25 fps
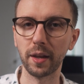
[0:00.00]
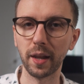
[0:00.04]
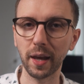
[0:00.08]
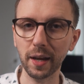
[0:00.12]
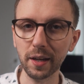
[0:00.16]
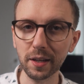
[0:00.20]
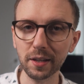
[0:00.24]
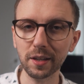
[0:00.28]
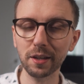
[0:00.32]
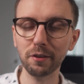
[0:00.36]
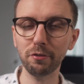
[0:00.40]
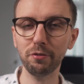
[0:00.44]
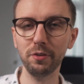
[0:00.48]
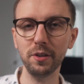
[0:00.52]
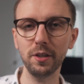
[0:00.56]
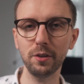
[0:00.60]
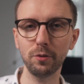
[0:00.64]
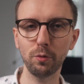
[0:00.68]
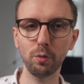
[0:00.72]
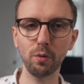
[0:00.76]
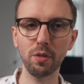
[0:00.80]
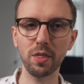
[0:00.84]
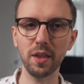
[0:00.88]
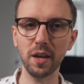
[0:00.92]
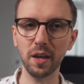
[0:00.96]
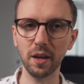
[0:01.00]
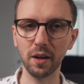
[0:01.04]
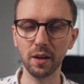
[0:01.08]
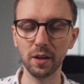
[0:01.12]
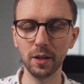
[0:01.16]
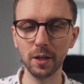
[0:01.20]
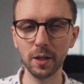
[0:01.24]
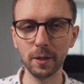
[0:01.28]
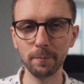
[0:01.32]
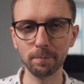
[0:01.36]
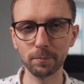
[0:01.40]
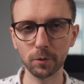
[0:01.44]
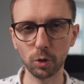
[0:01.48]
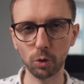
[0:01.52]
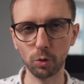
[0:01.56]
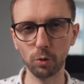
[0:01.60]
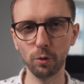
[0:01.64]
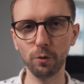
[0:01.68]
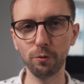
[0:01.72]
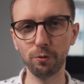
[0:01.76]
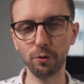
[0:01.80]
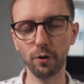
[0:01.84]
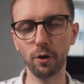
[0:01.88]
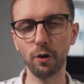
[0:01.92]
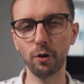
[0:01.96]
negatively to their
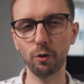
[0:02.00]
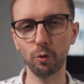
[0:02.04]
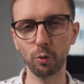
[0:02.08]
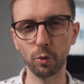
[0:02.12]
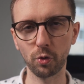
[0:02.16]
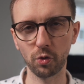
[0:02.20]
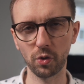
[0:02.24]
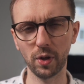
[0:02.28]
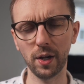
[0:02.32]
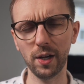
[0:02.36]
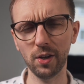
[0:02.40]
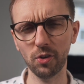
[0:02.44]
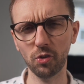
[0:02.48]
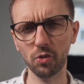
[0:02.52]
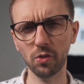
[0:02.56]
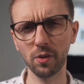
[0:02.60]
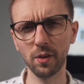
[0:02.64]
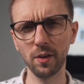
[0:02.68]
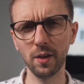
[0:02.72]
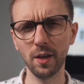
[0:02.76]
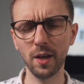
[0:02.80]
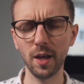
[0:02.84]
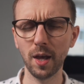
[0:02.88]
Q4 results.